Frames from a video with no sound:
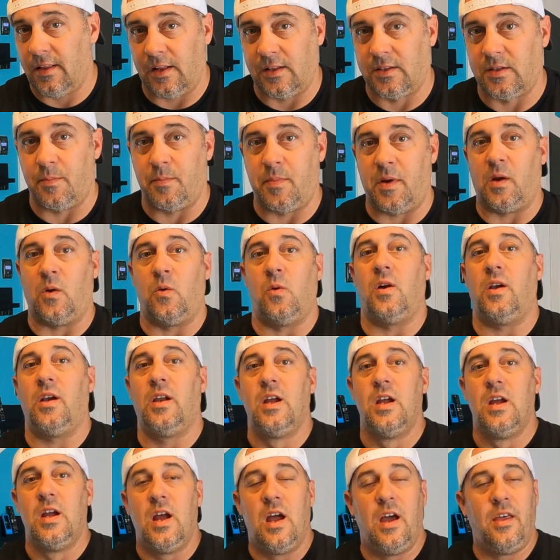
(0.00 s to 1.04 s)
That's a big one.
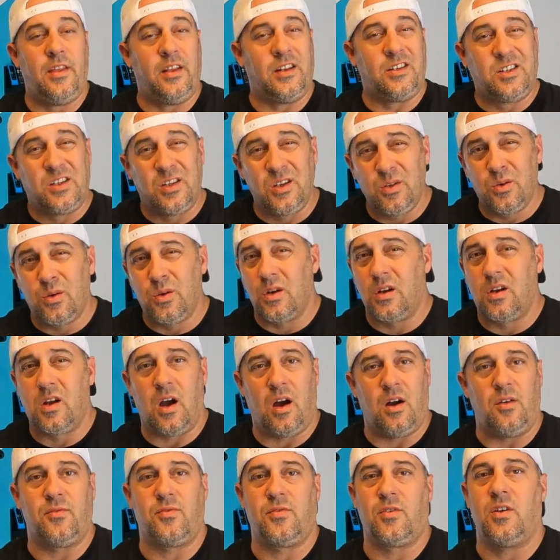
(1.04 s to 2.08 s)
And then 2,
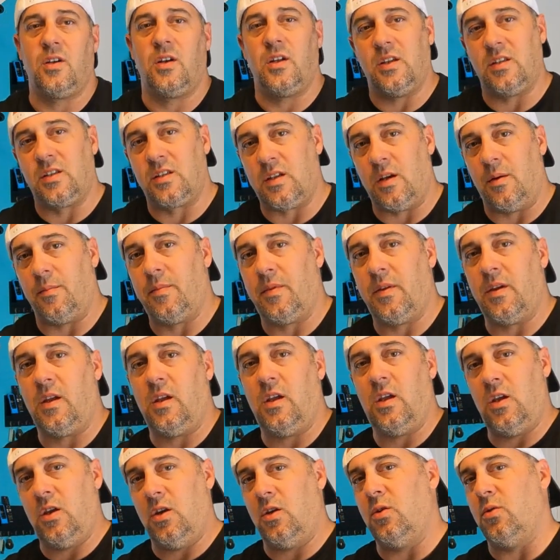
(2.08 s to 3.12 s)
comfort is something
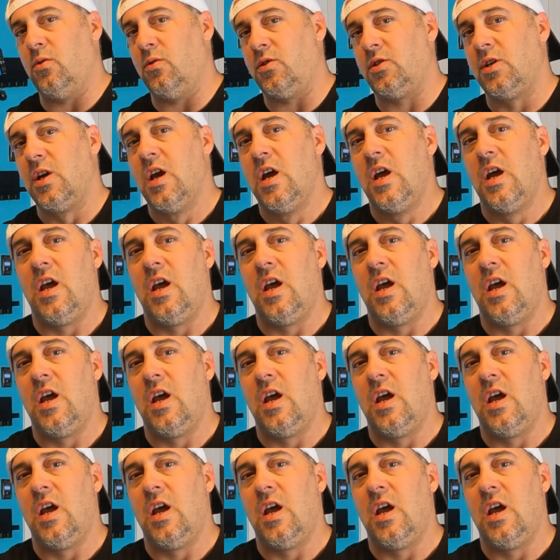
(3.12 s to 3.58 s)
huge.